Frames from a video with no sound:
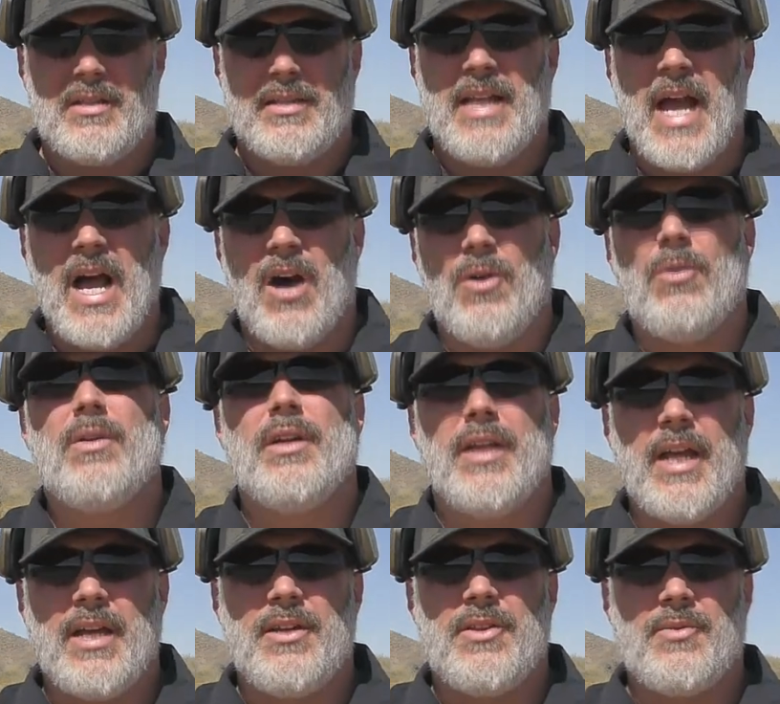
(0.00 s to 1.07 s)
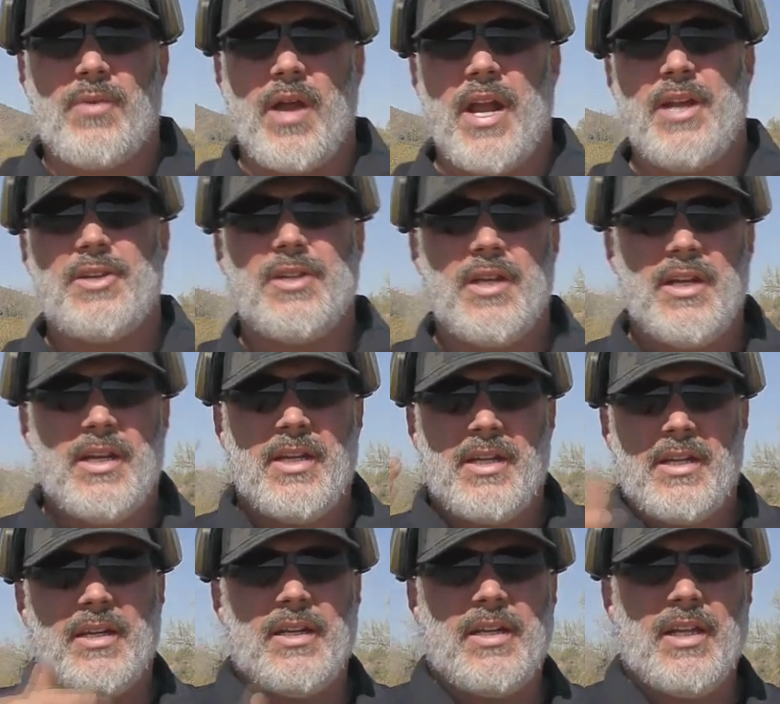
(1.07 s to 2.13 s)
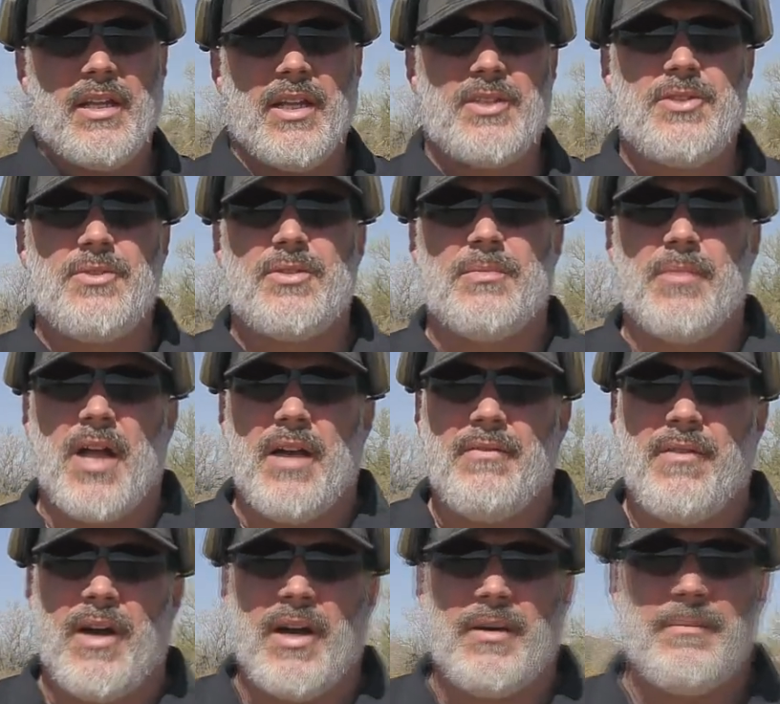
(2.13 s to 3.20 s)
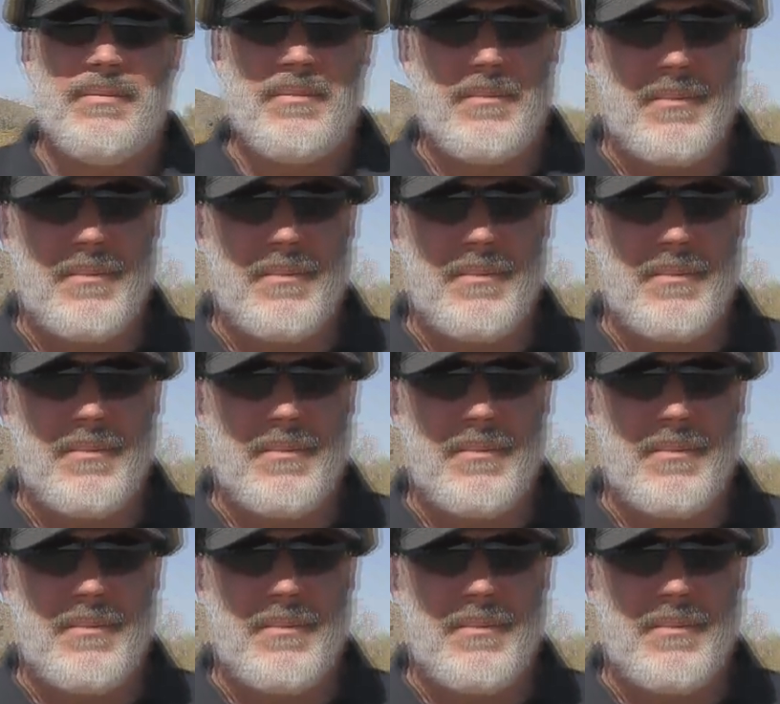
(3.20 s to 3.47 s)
Now, head to the range and let's do some live fire.